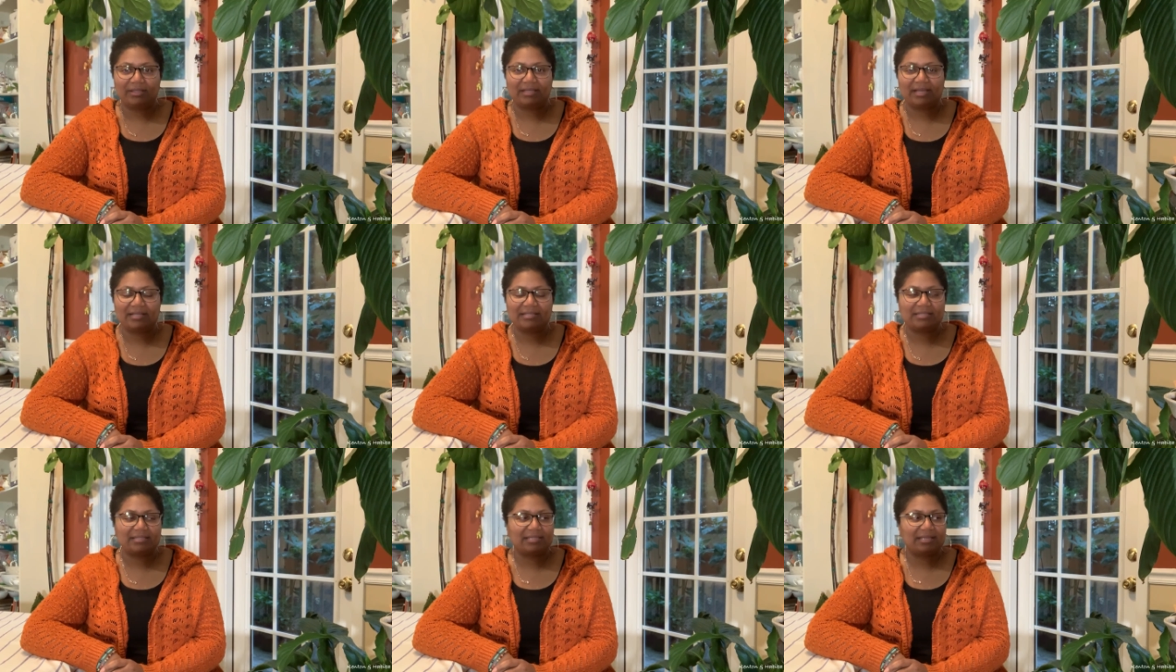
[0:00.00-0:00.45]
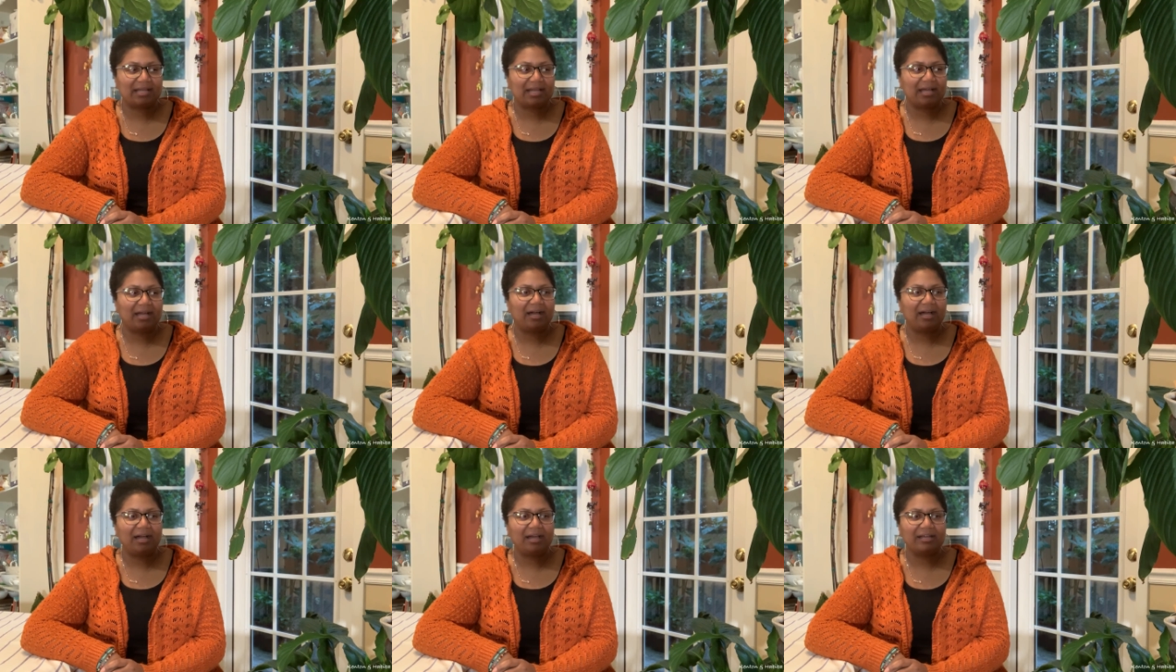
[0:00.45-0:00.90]
That's the
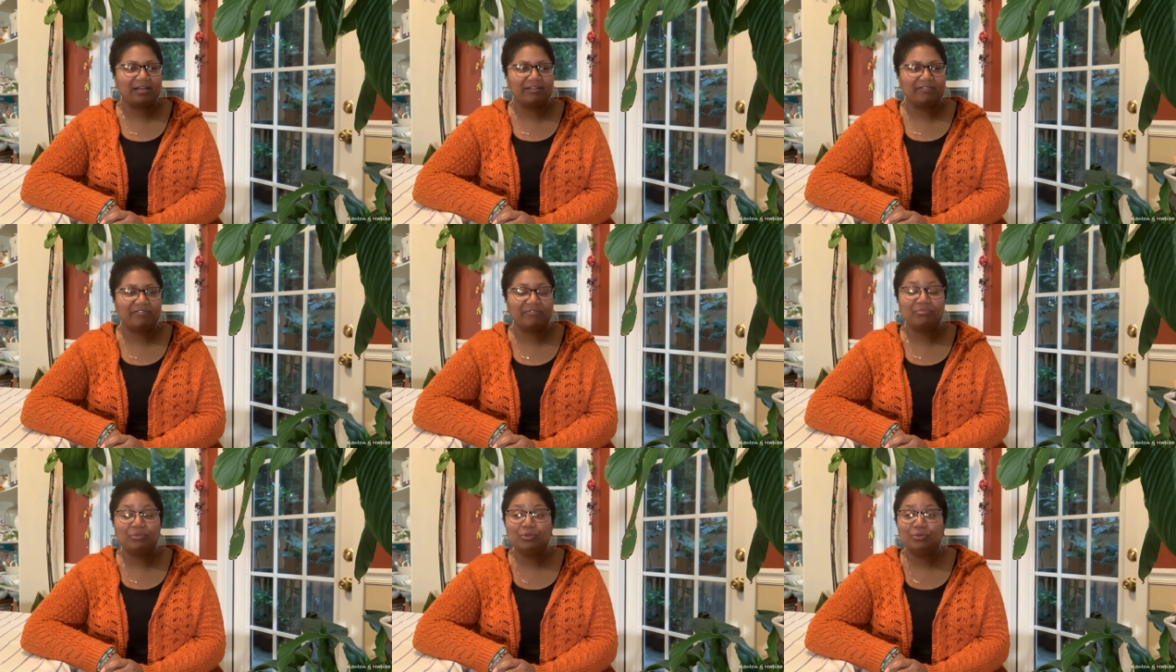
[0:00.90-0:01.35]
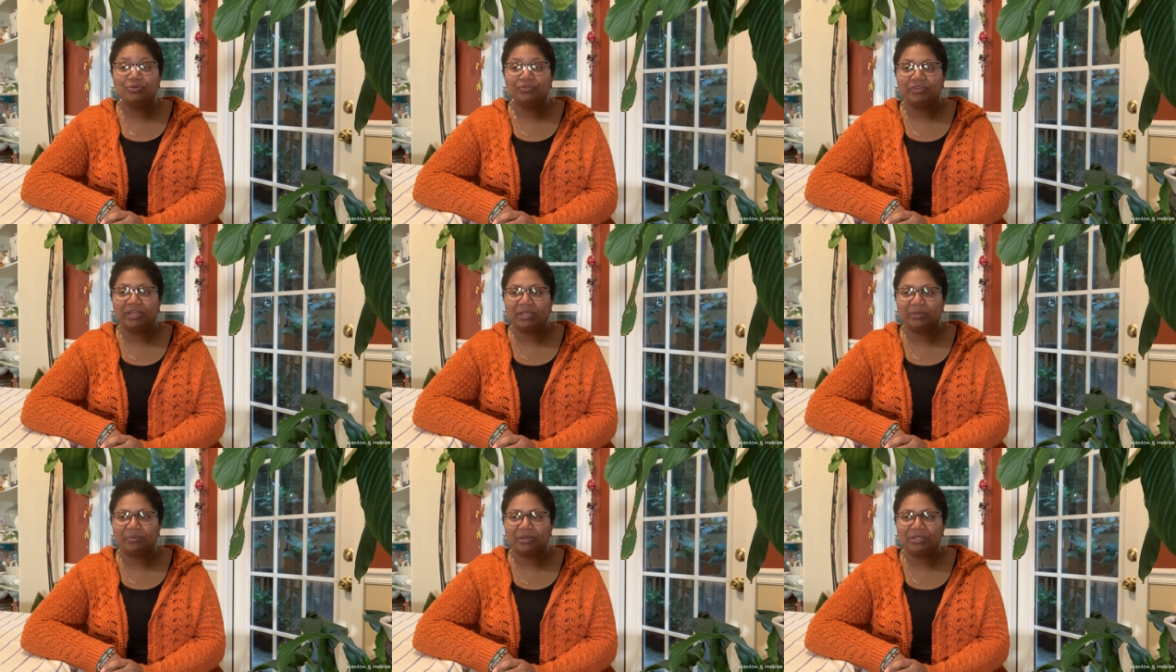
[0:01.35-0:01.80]
con of
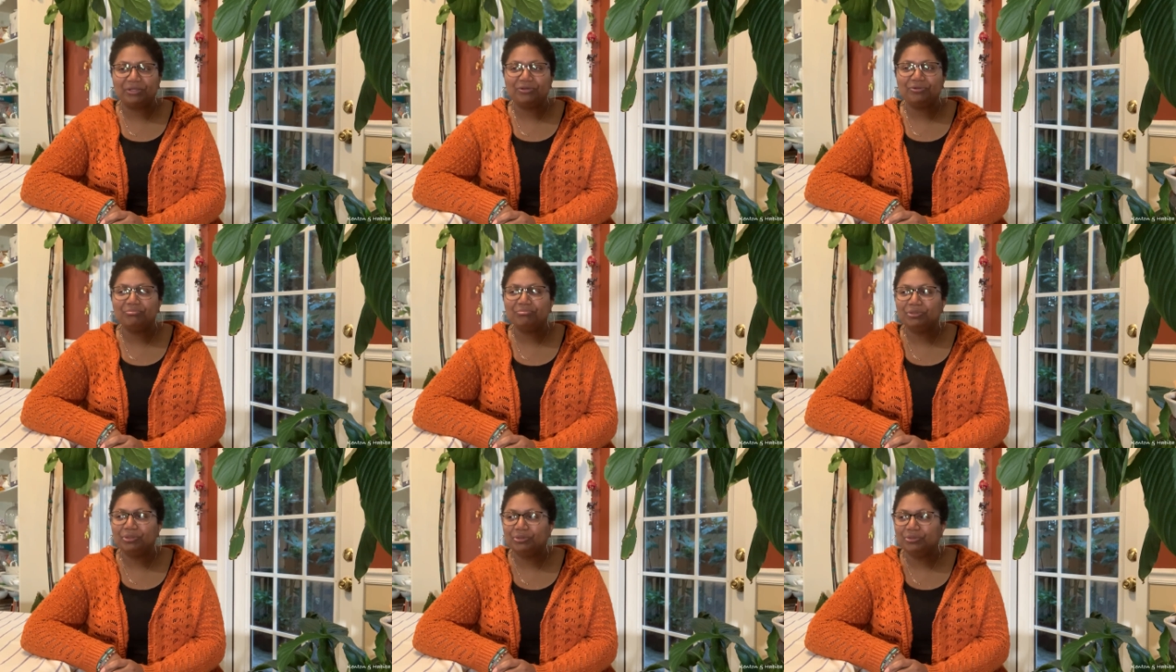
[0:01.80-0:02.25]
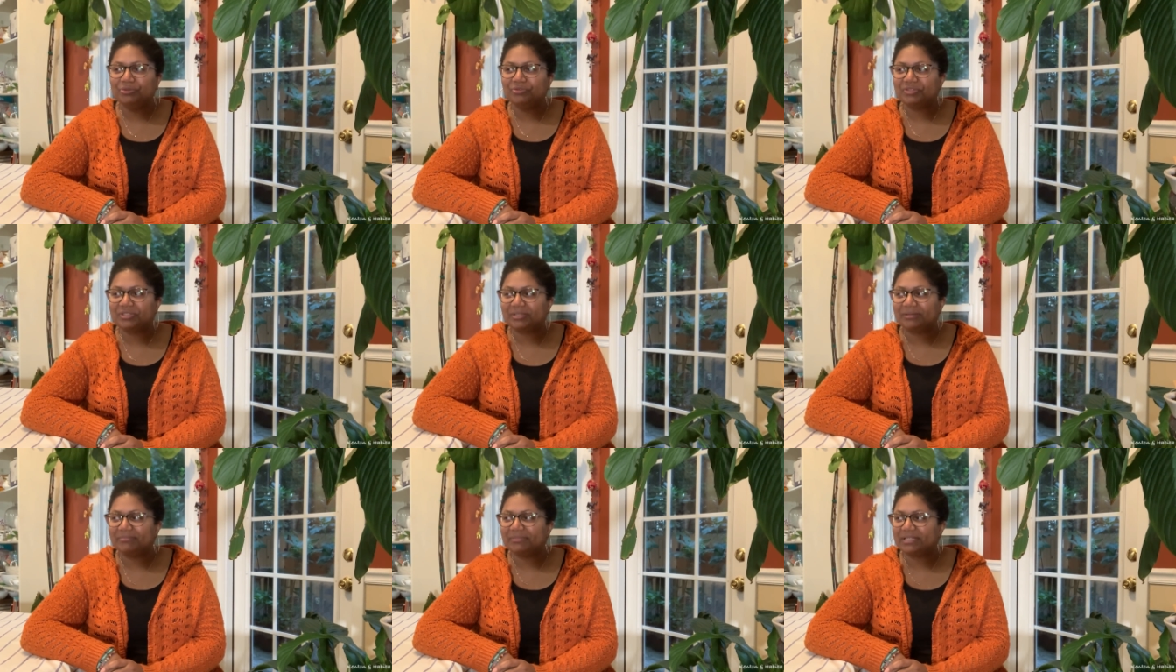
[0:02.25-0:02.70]
moving. When you move,
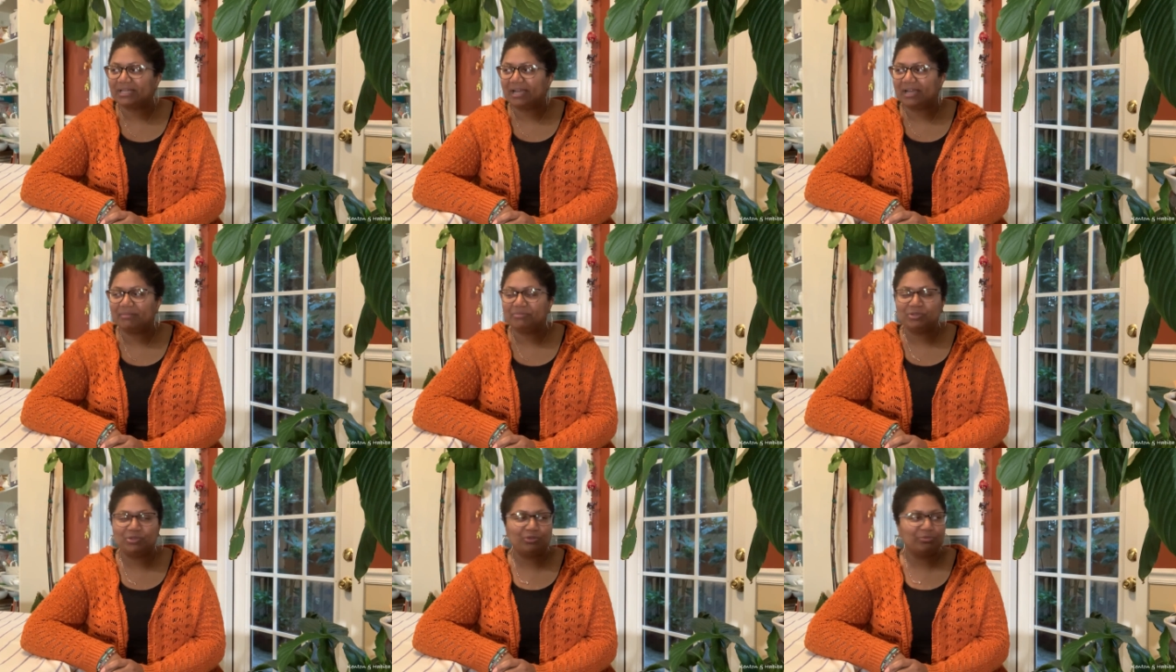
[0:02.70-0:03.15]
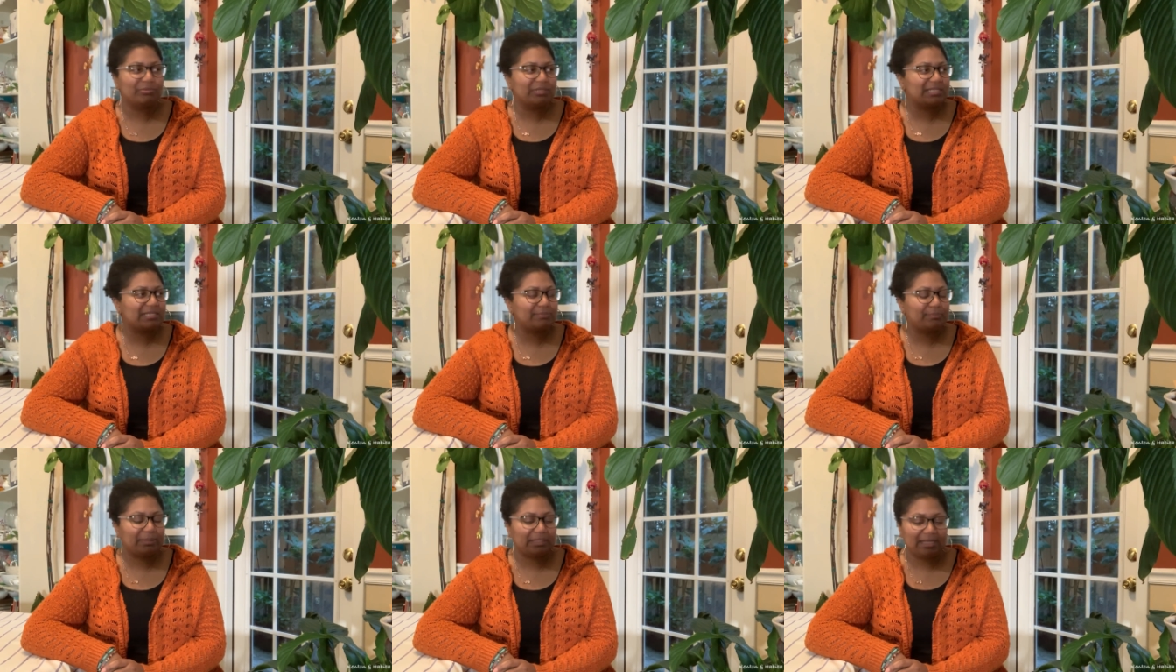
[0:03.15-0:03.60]
sometimes you
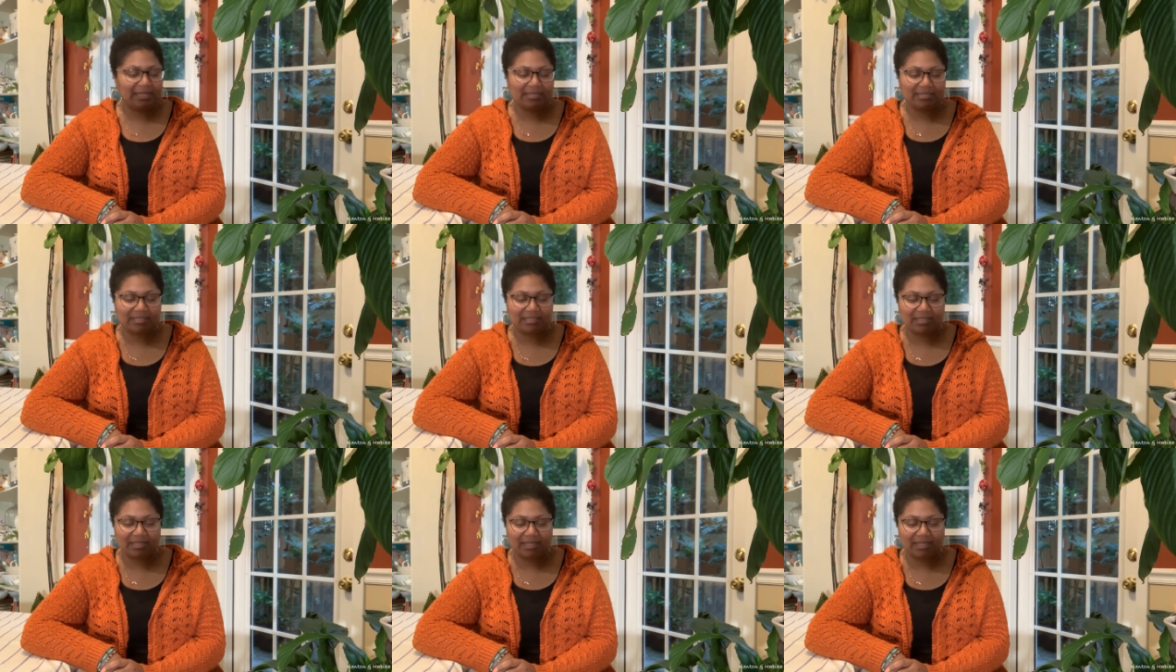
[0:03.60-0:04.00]
misplace